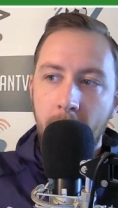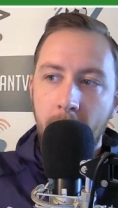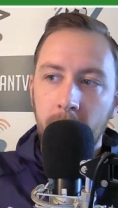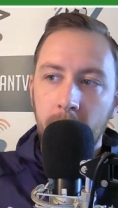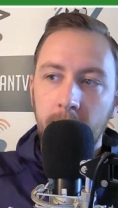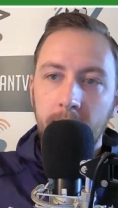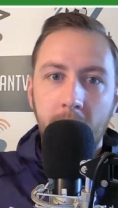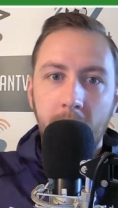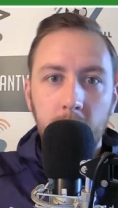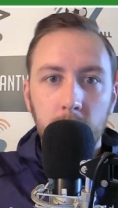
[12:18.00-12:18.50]

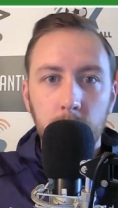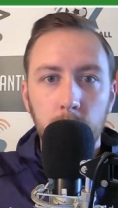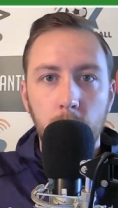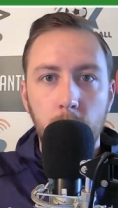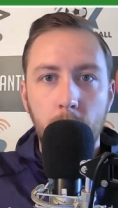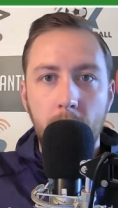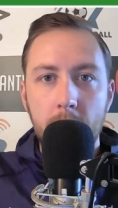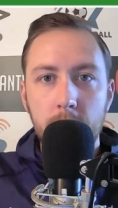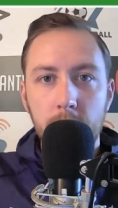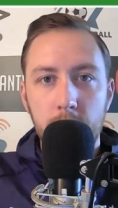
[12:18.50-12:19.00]
let him
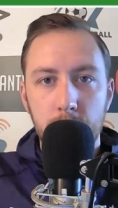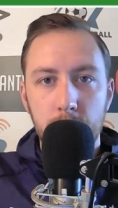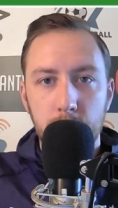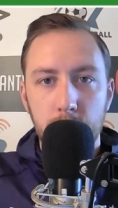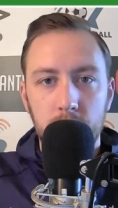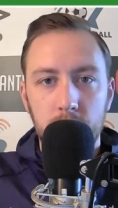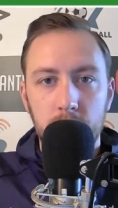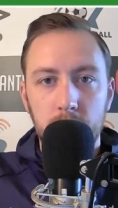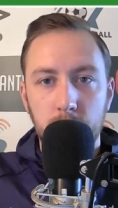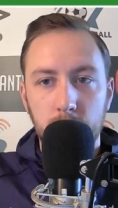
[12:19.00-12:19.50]
away with
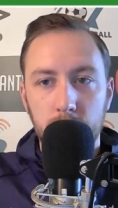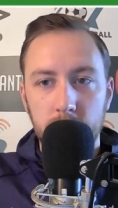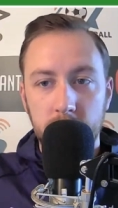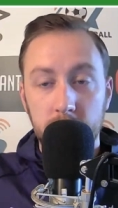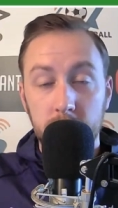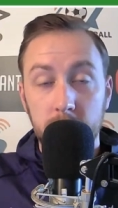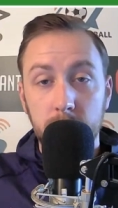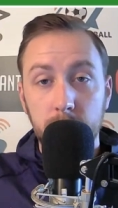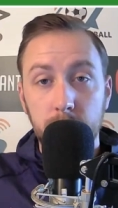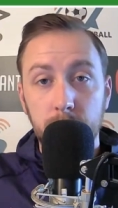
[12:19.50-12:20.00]
much, which
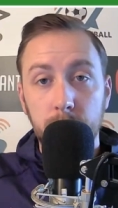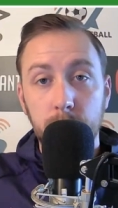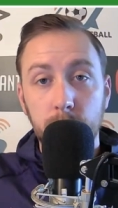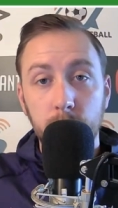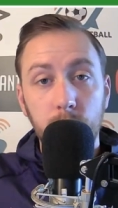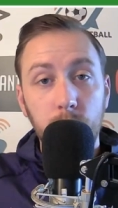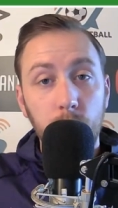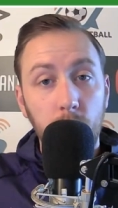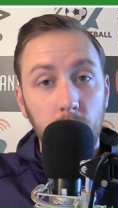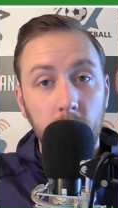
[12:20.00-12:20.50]
is
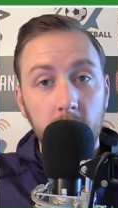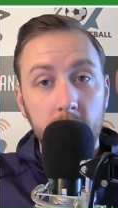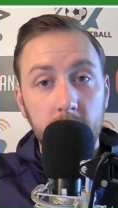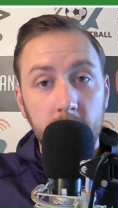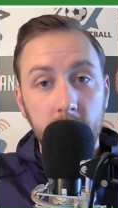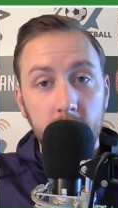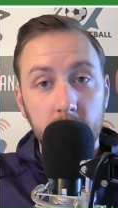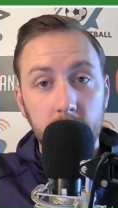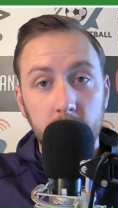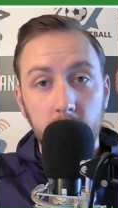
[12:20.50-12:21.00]
what I
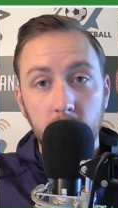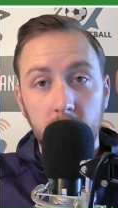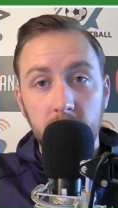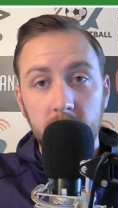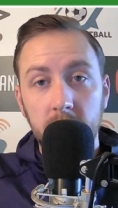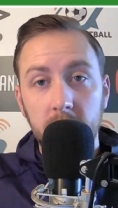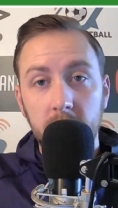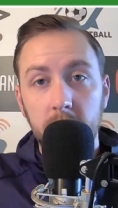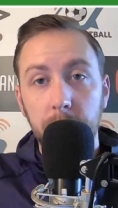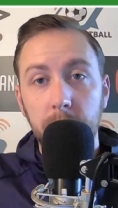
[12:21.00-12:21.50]
think is the right
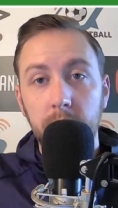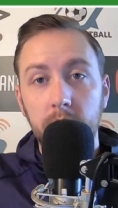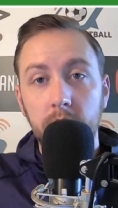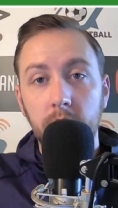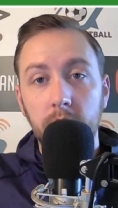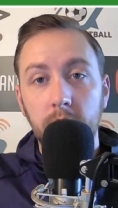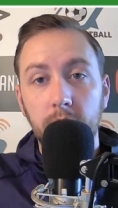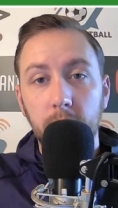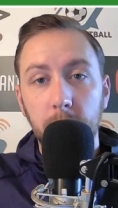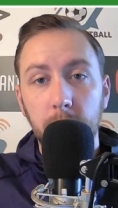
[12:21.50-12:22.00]
thing to be
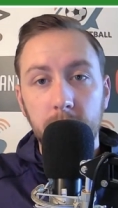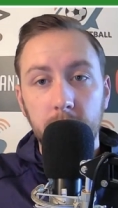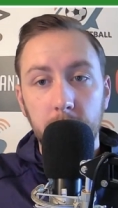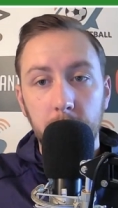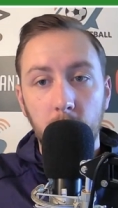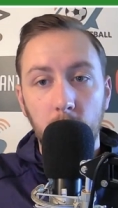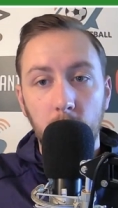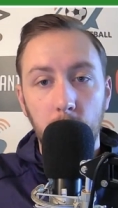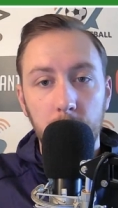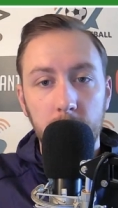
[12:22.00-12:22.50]
doing for him at the
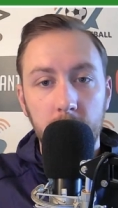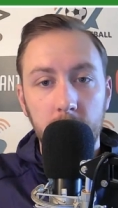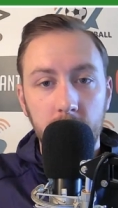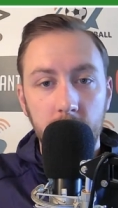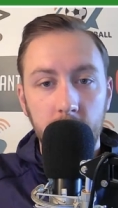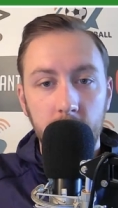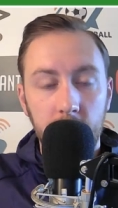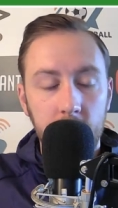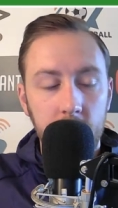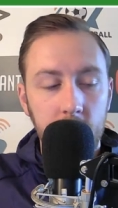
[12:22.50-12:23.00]
moment. I
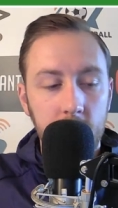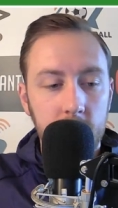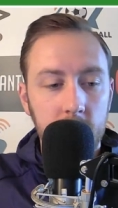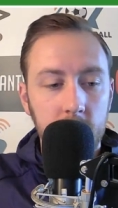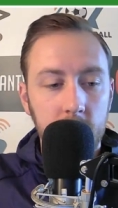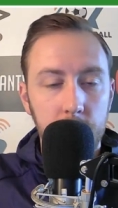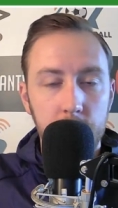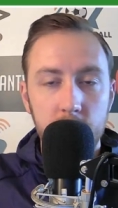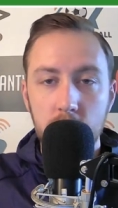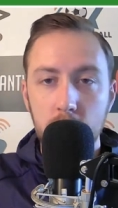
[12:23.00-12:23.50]
think he needs
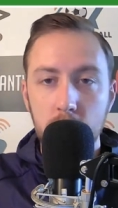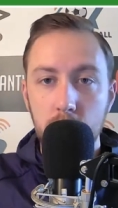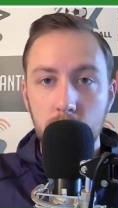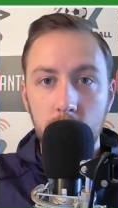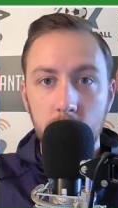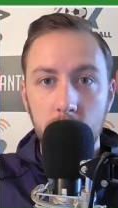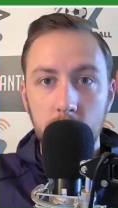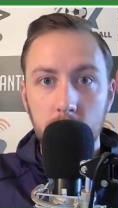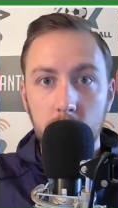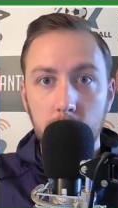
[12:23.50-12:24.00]
to mature a
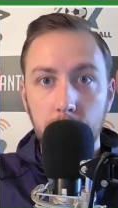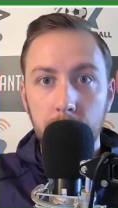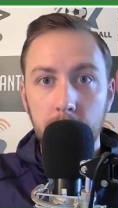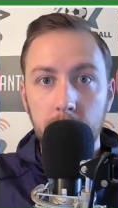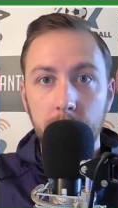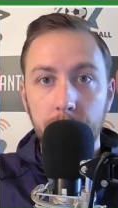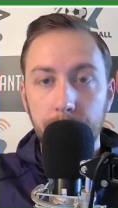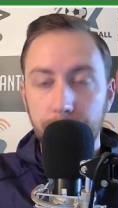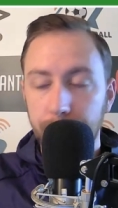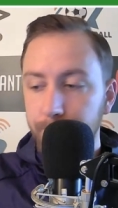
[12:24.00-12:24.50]
little bit.
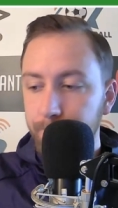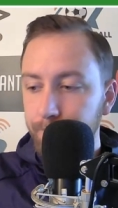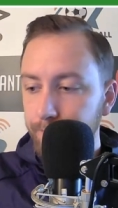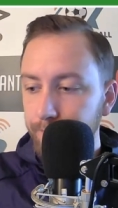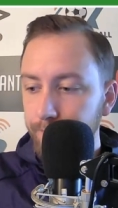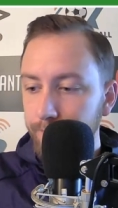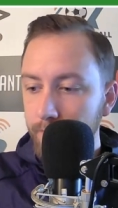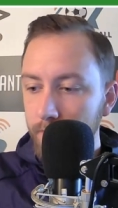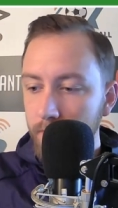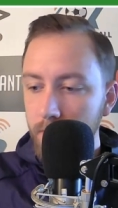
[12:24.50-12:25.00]

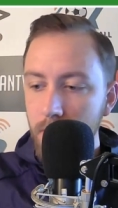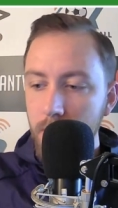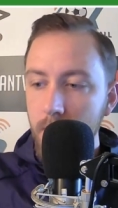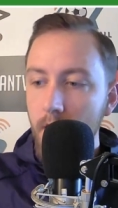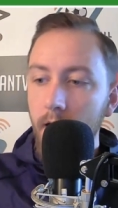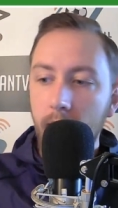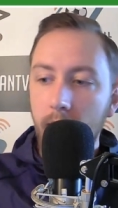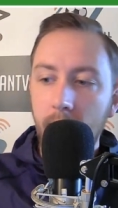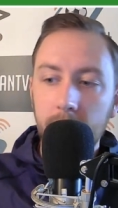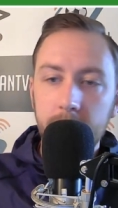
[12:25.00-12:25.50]

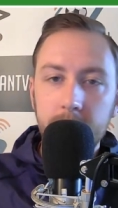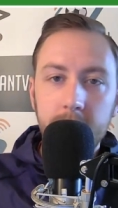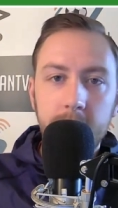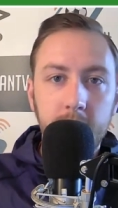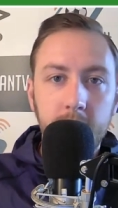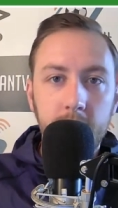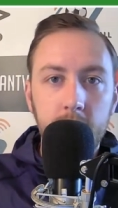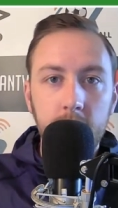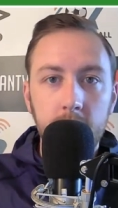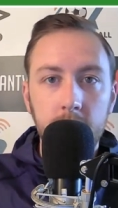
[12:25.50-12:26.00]
And I
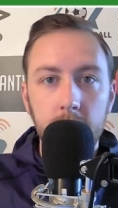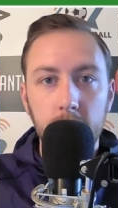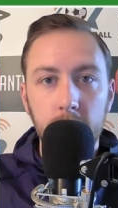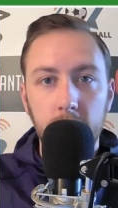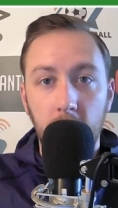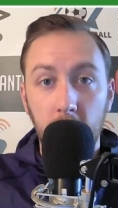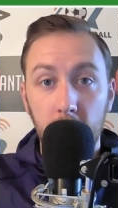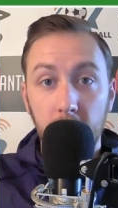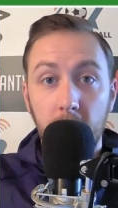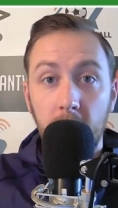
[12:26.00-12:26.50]
think
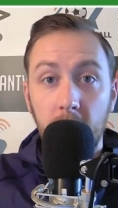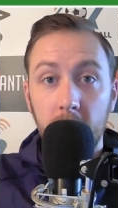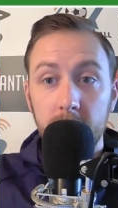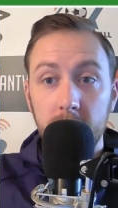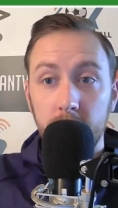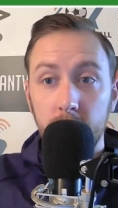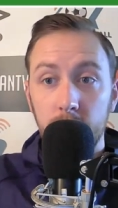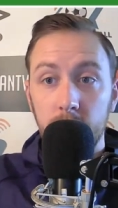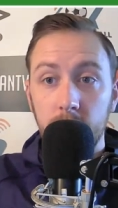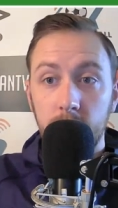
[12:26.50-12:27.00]
Ralph
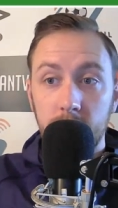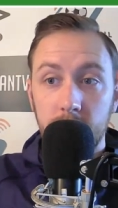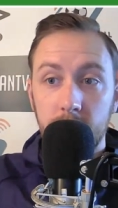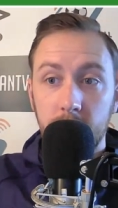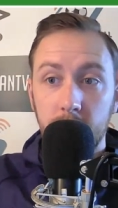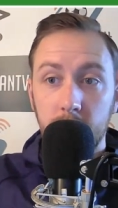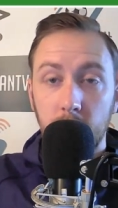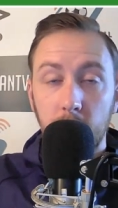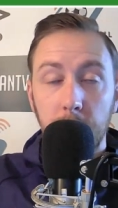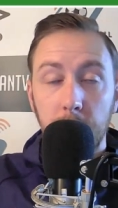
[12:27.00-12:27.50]
Hasenhüttl is
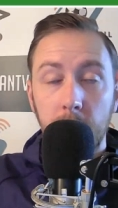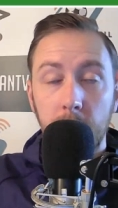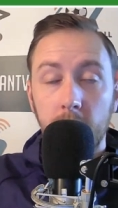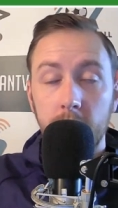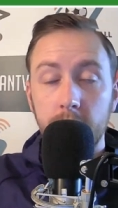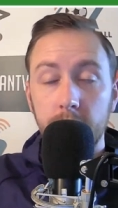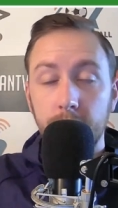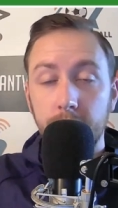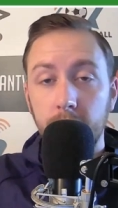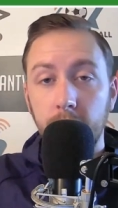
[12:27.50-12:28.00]
the right
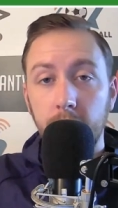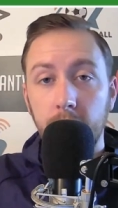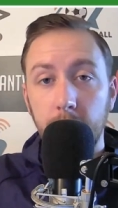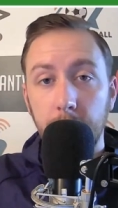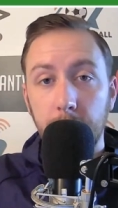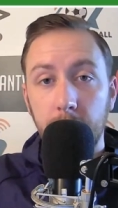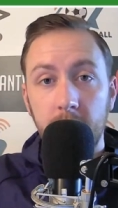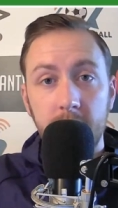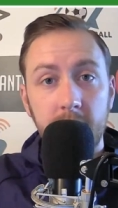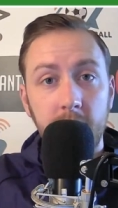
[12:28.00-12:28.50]
manager for him.
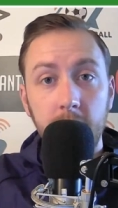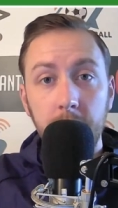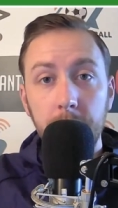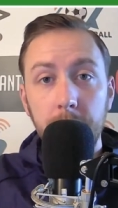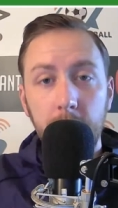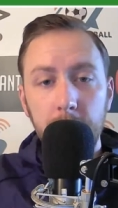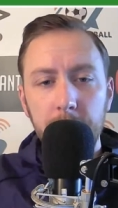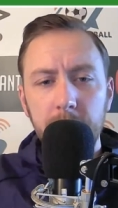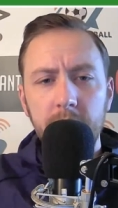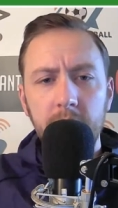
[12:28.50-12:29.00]
And I think
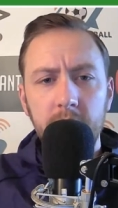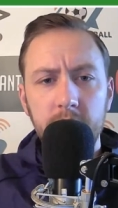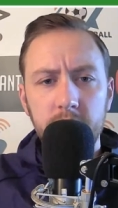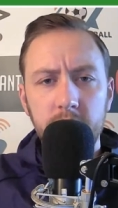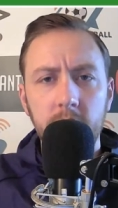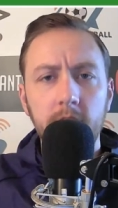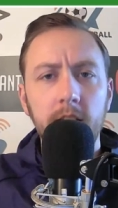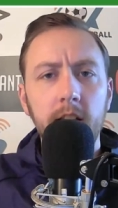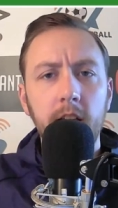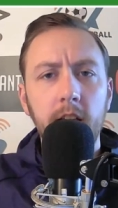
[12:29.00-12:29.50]
maybe next
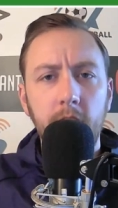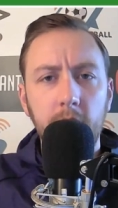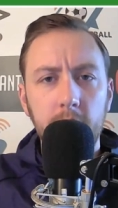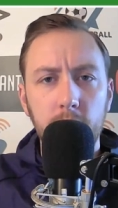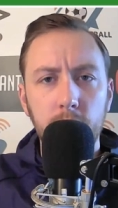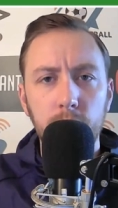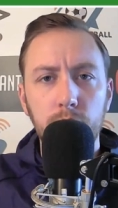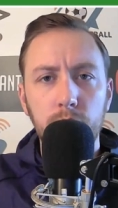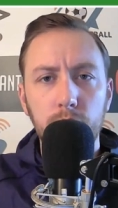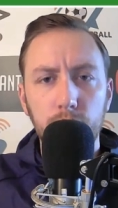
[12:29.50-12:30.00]
year he could get
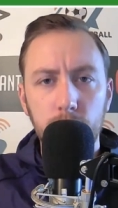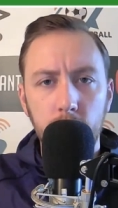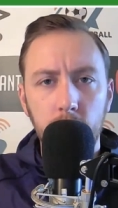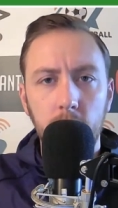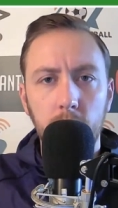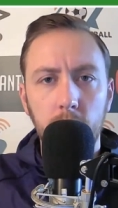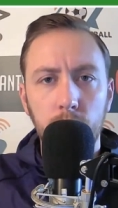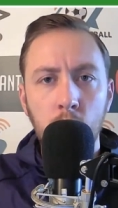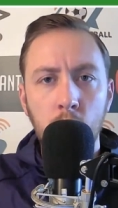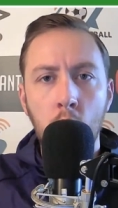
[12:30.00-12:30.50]
the like